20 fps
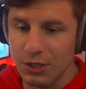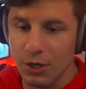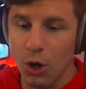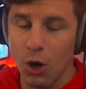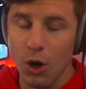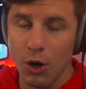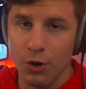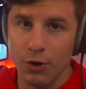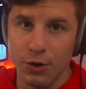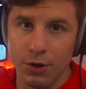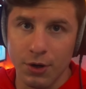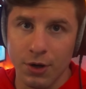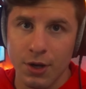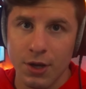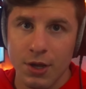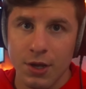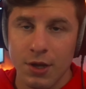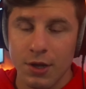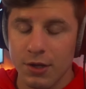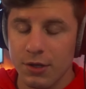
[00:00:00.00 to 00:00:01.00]
harder
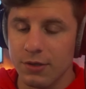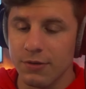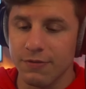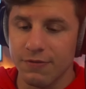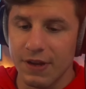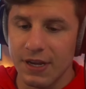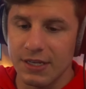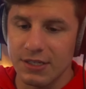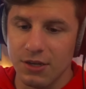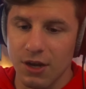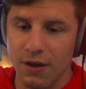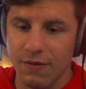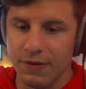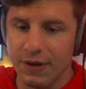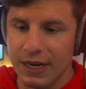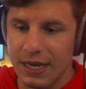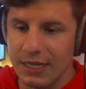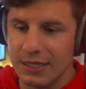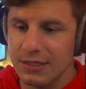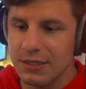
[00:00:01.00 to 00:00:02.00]
to face off
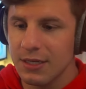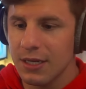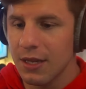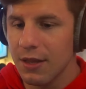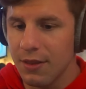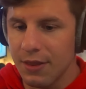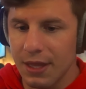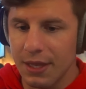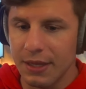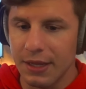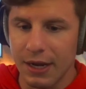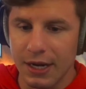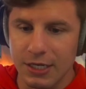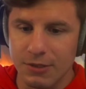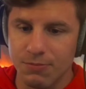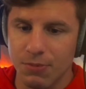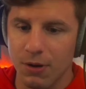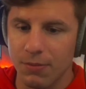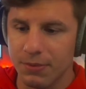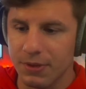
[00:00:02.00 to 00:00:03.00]
against than the ice
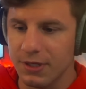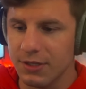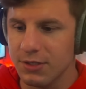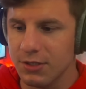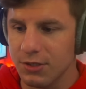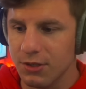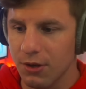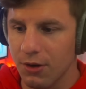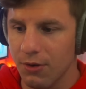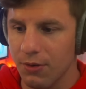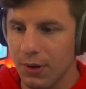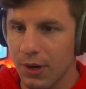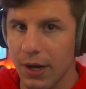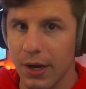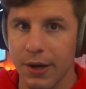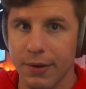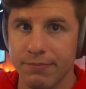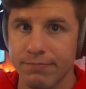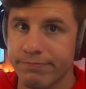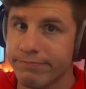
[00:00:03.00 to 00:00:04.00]
pumpkins. So,
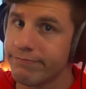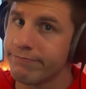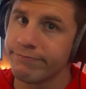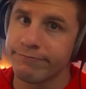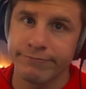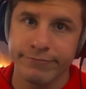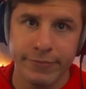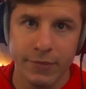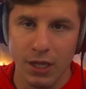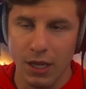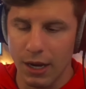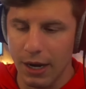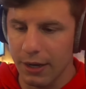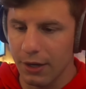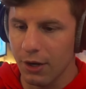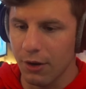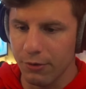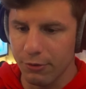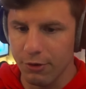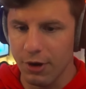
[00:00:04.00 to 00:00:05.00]
I
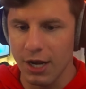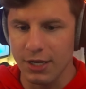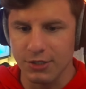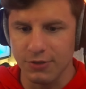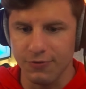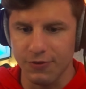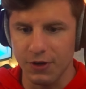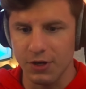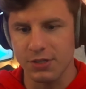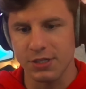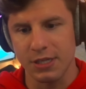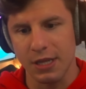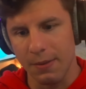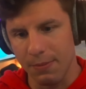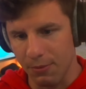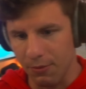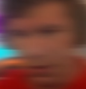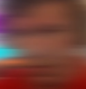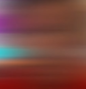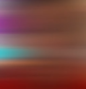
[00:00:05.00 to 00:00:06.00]
don't know. Cross your fingers at that
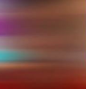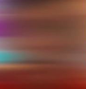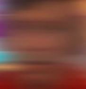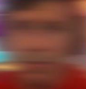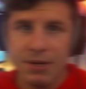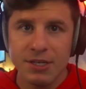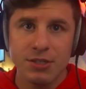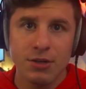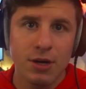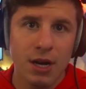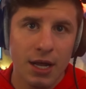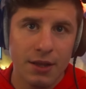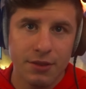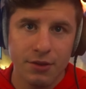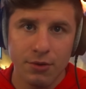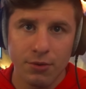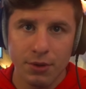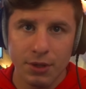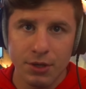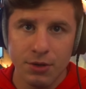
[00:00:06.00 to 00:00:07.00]
point. Enemies are not
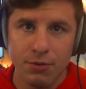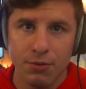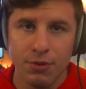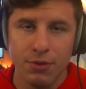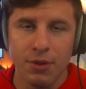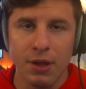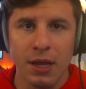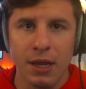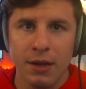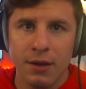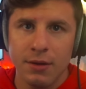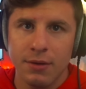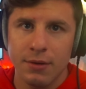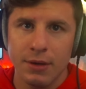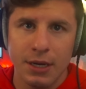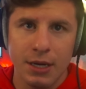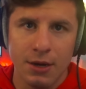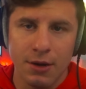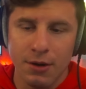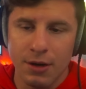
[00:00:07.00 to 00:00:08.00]
the only new thing
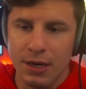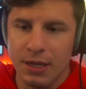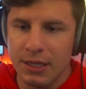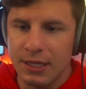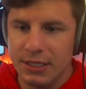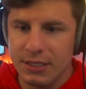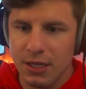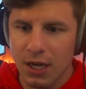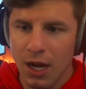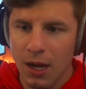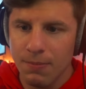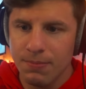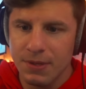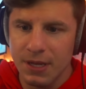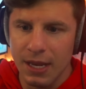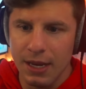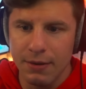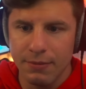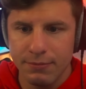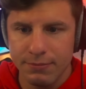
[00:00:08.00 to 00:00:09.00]
here in this
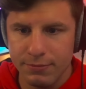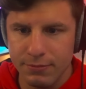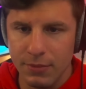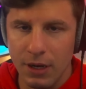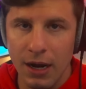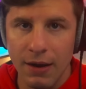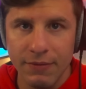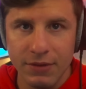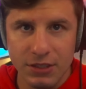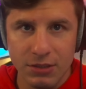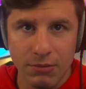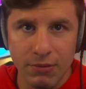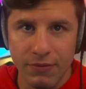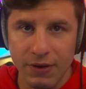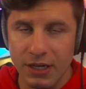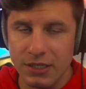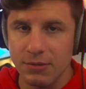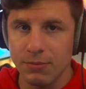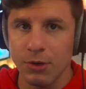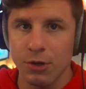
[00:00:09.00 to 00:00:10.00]
update. Obviously, we've
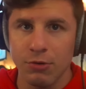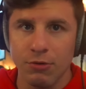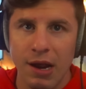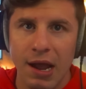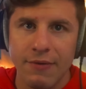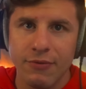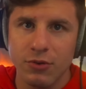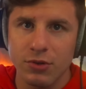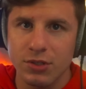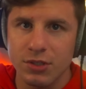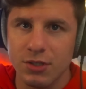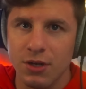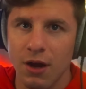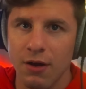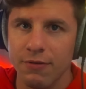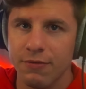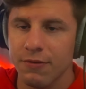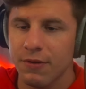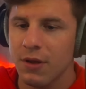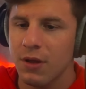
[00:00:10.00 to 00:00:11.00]
got some good graphical
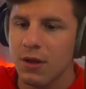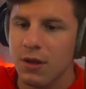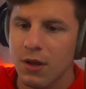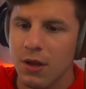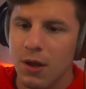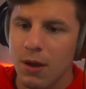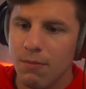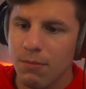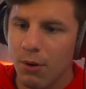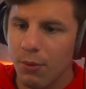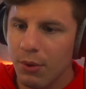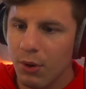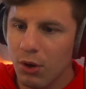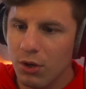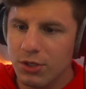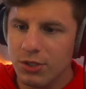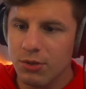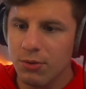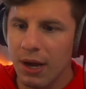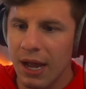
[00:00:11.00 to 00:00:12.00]
stuff, but we
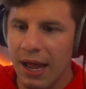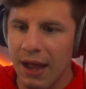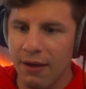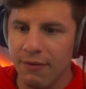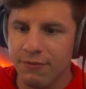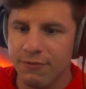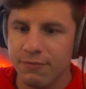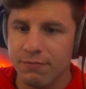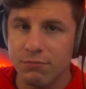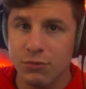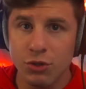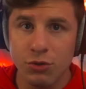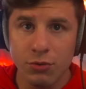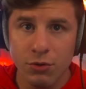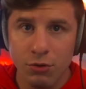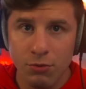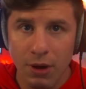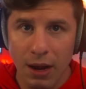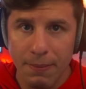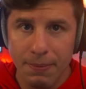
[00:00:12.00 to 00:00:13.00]
also have 2
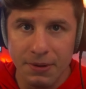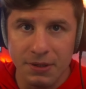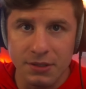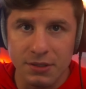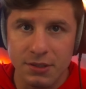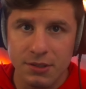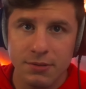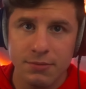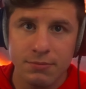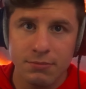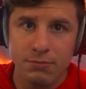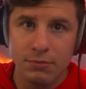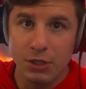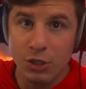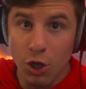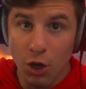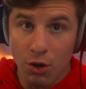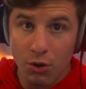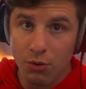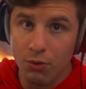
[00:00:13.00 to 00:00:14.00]
new weapons.
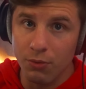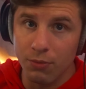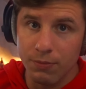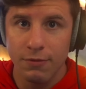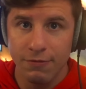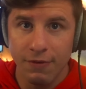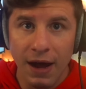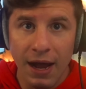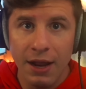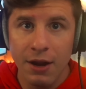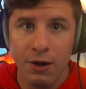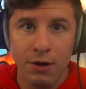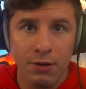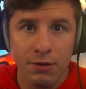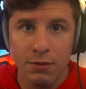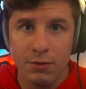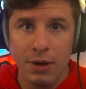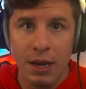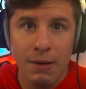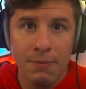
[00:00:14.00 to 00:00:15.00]
2, fire
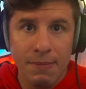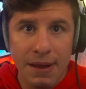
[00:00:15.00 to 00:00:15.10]
and